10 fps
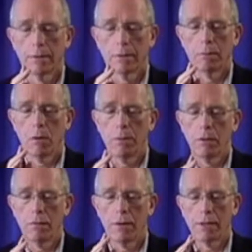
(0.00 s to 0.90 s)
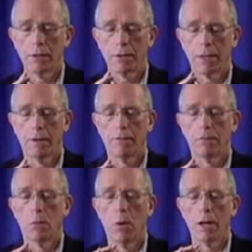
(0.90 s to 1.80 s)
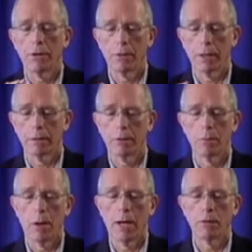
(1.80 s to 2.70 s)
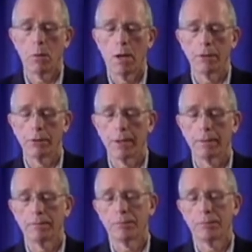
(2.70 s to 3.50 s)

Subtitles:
the moment you find yourself wandering, your mind wandering,